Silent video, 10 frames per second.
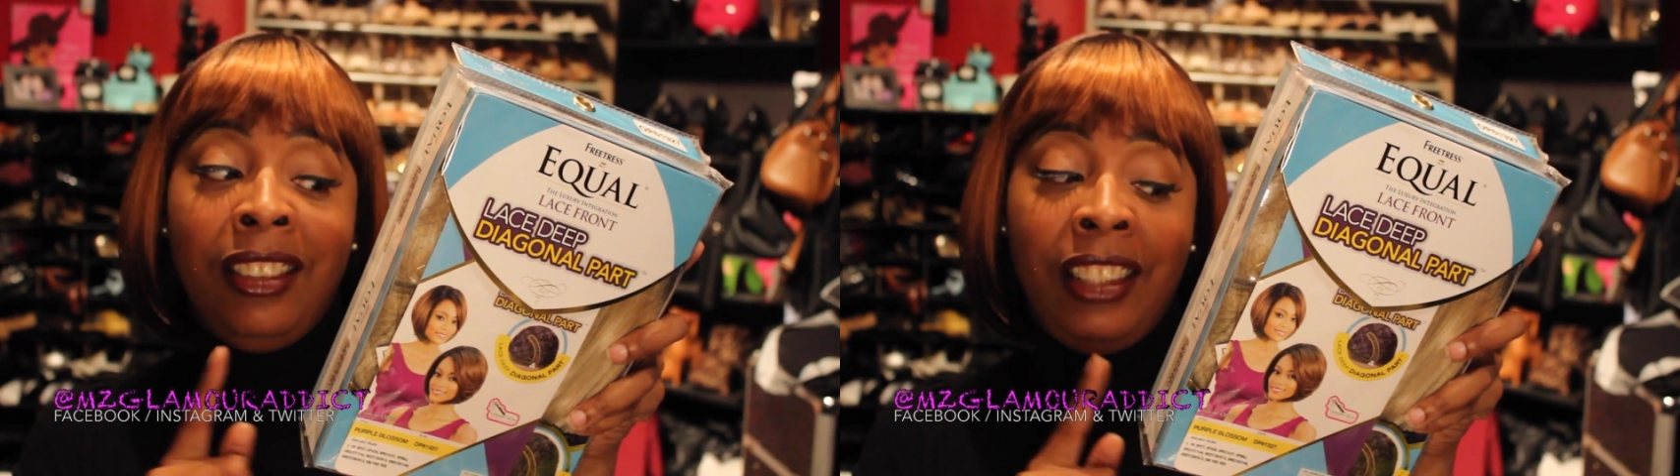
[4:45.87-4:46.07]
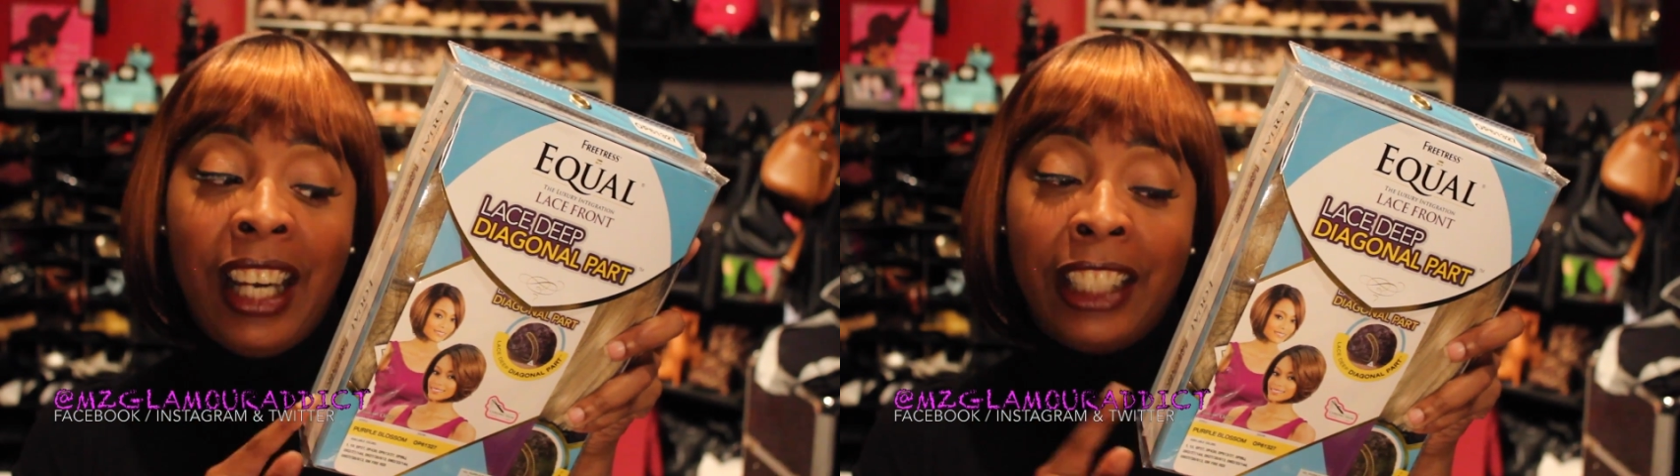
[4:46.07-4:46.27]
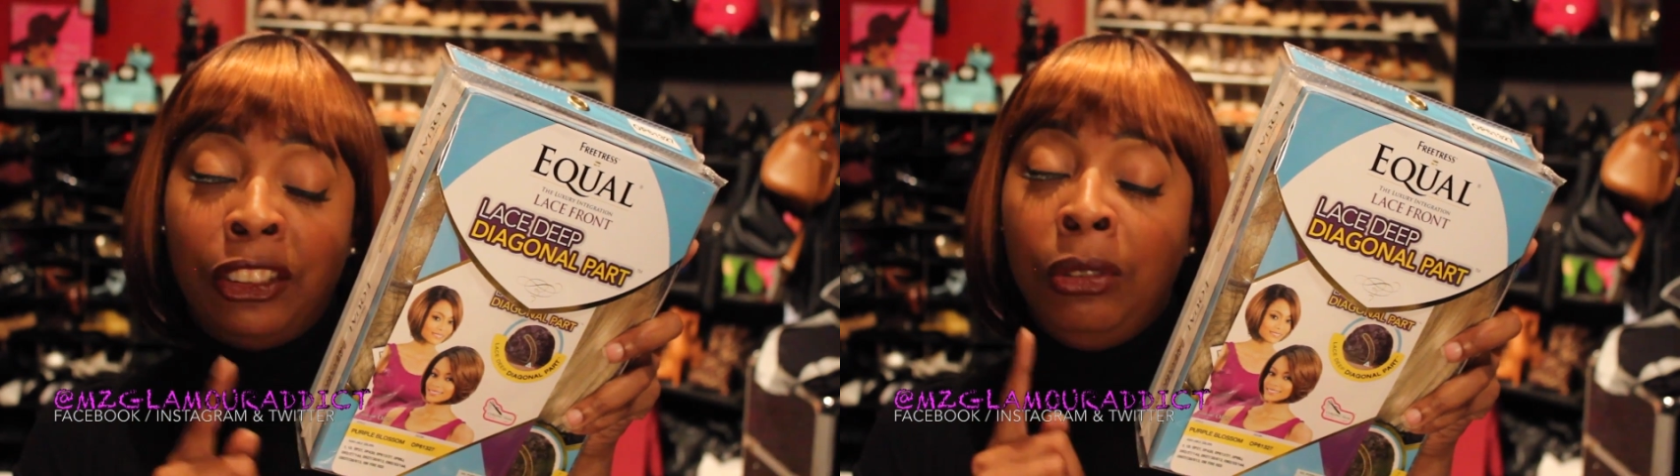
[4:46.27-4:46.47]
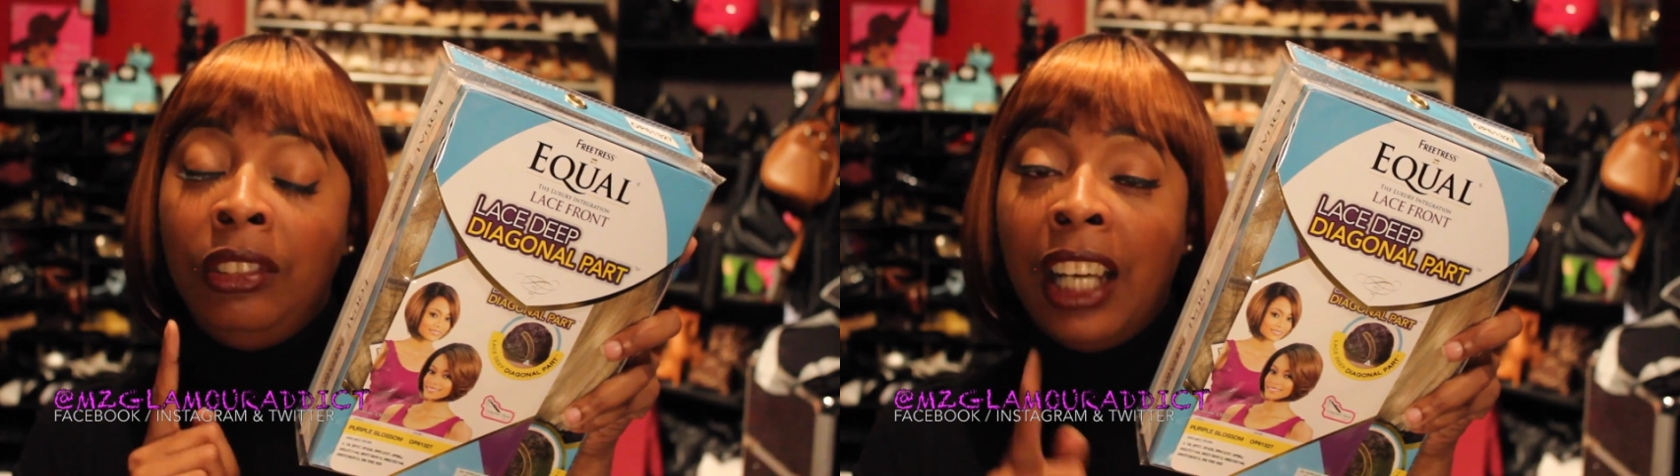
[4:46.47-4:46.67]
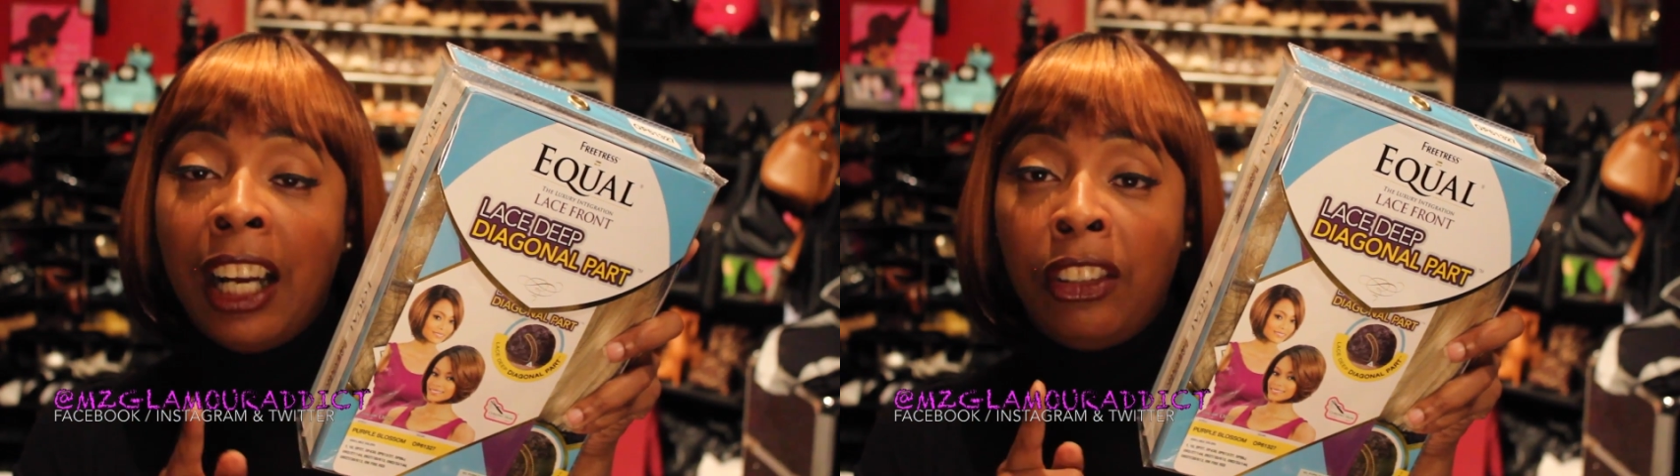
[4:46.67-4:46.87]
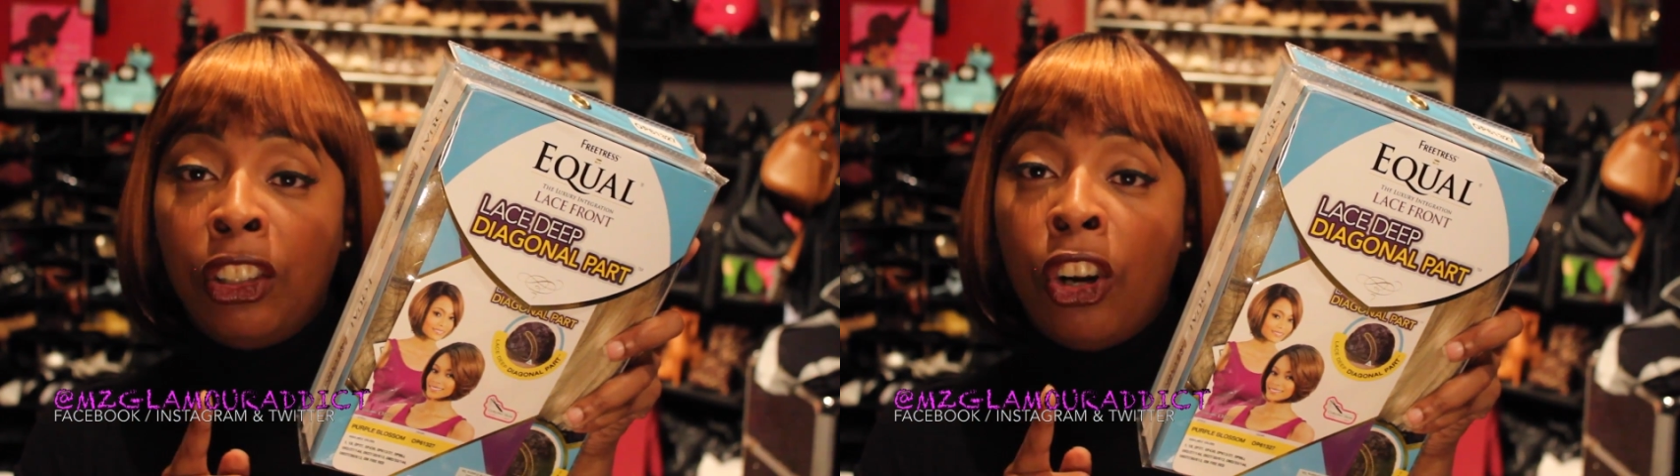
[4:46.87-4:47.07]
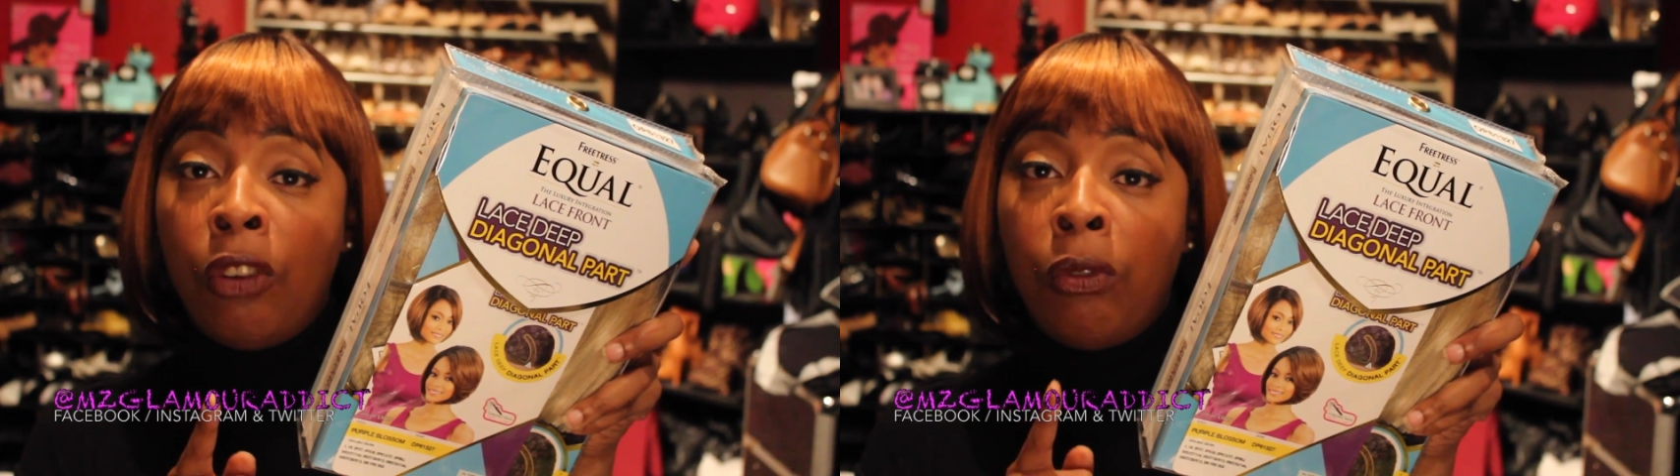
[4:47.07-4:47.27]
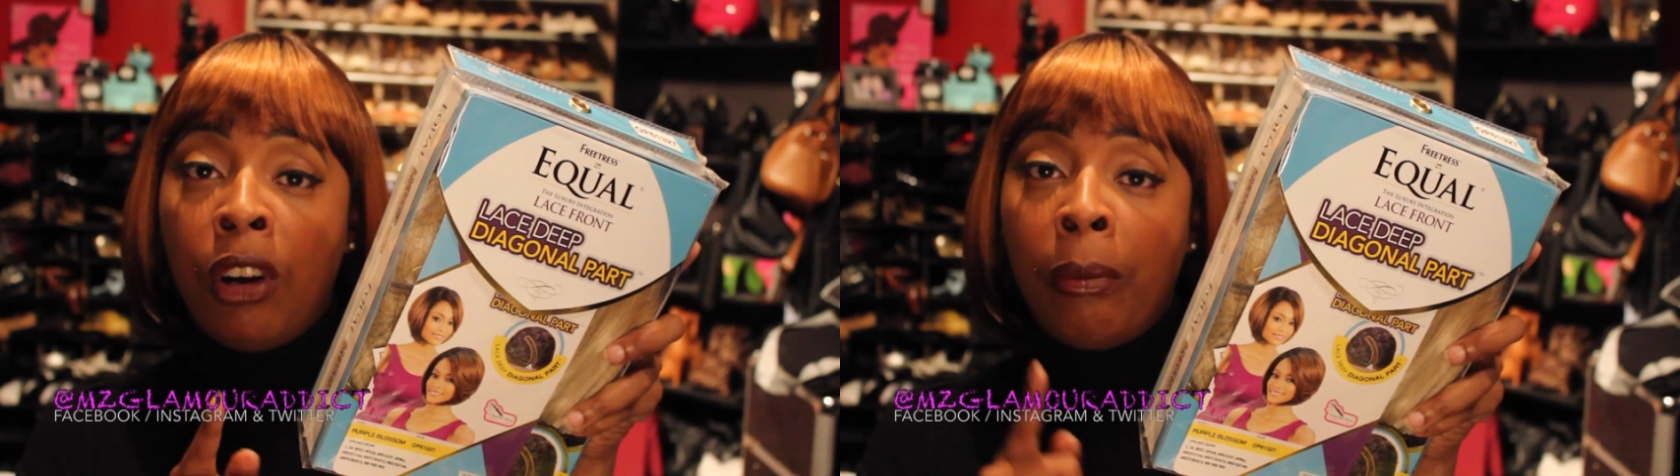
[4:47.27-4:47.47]
Yes, you're not going to
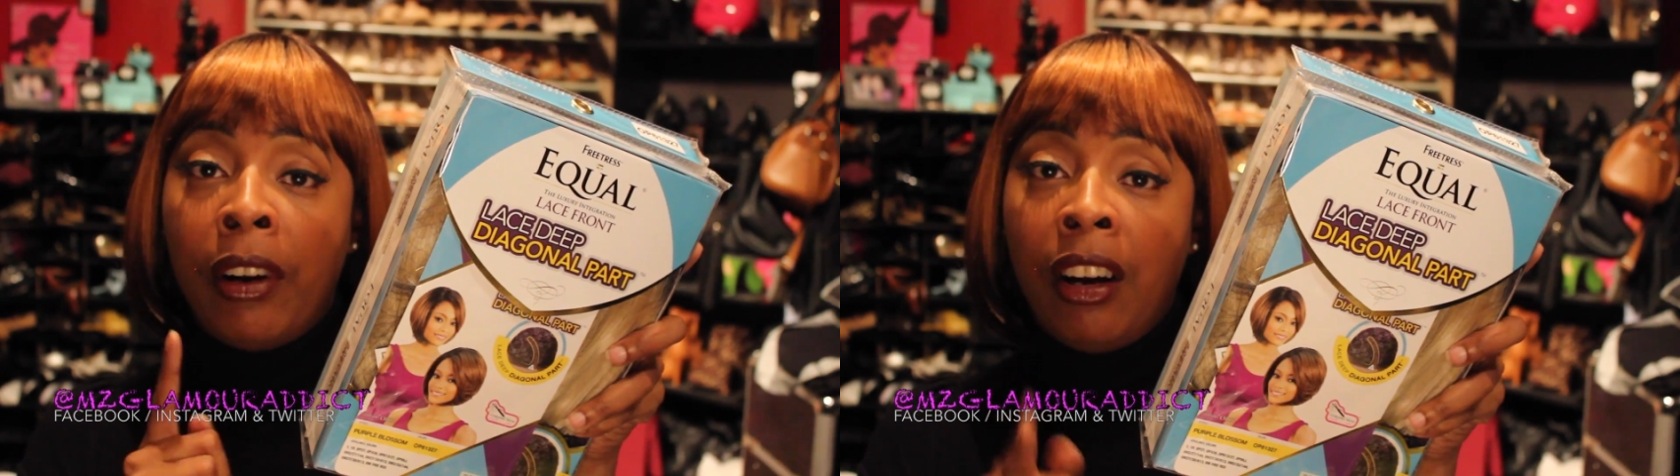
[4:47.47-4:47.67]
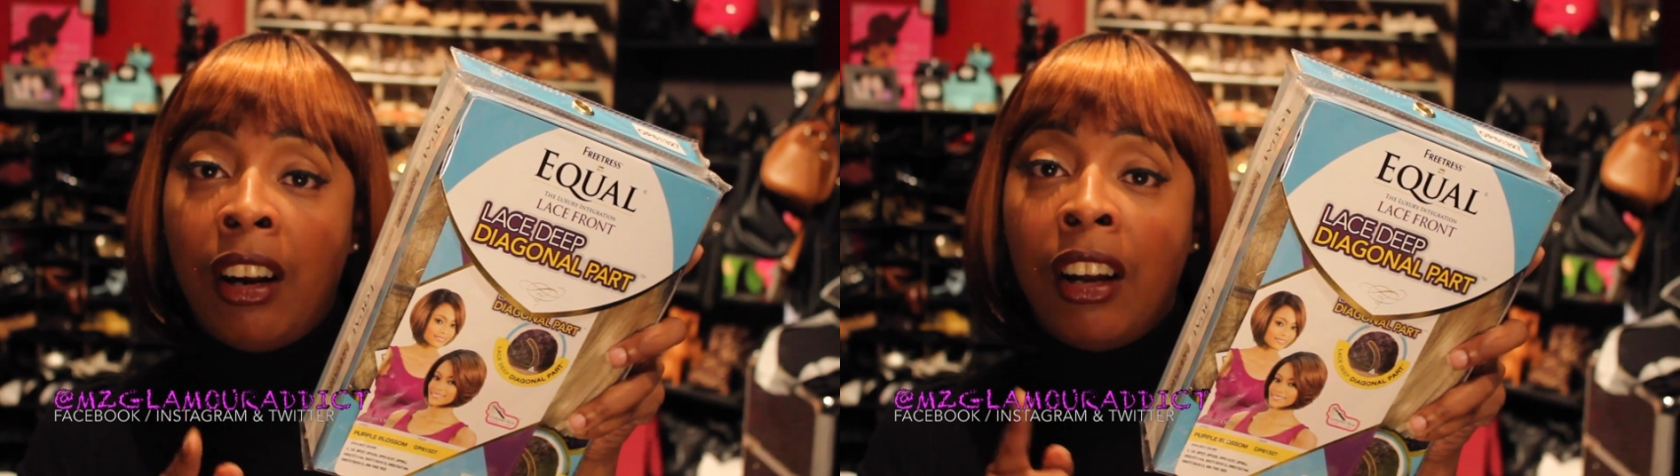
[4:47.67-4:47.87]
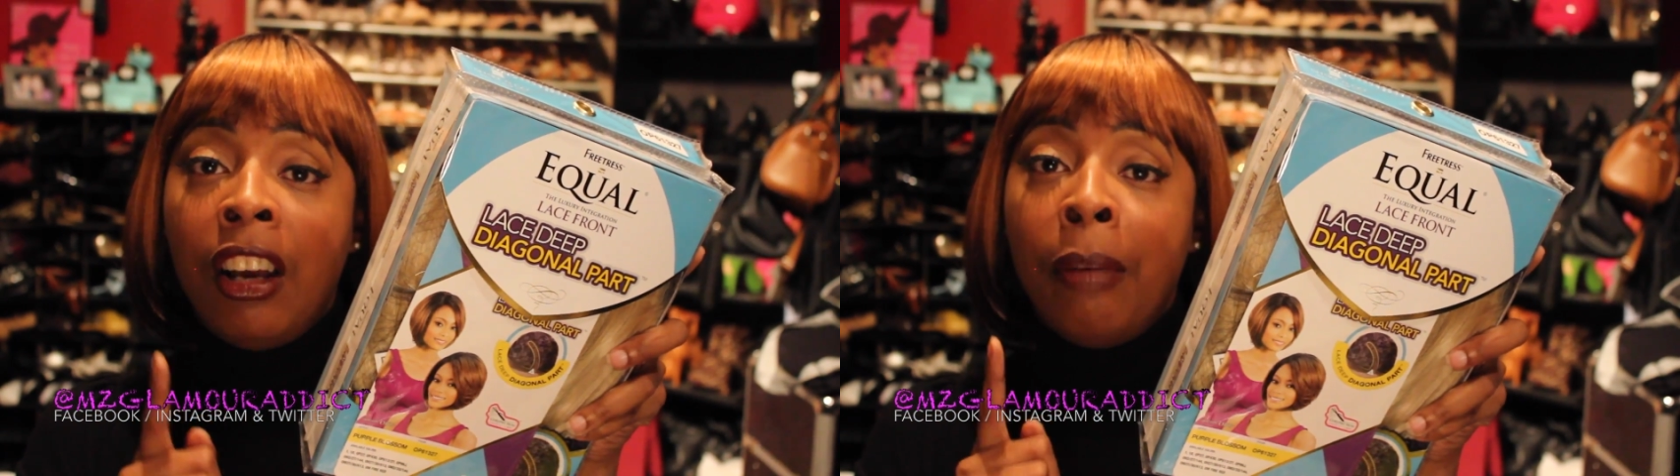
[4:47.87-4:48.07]
go wrong with her.